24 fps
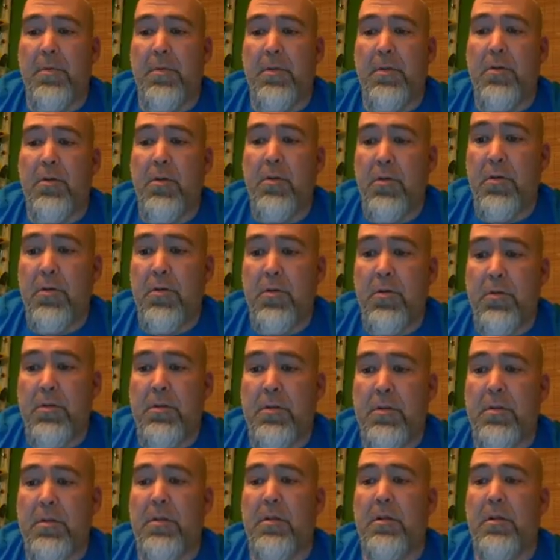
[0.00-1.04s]

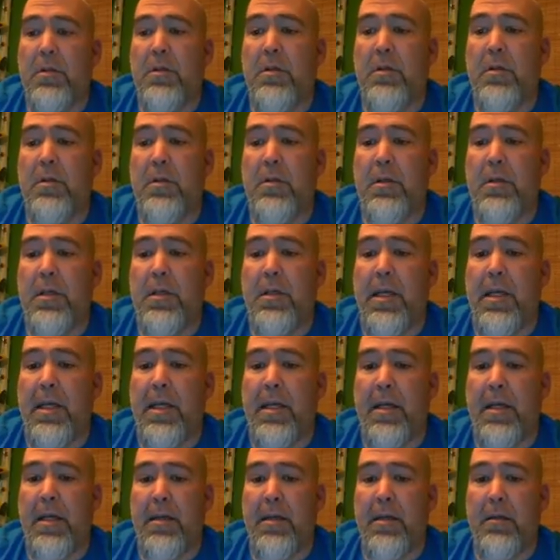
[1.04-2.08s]
tutors
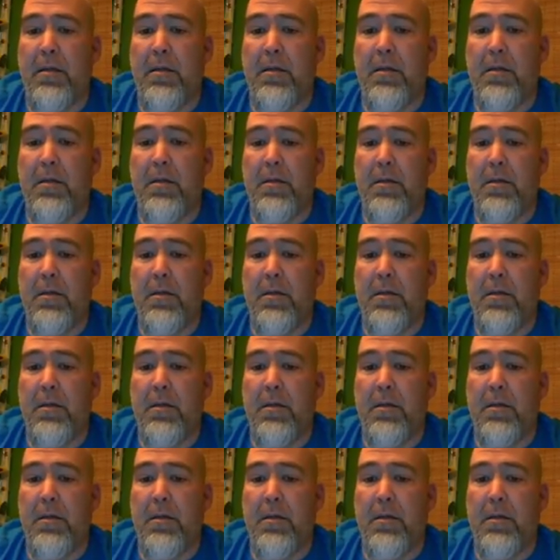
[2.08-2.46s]
and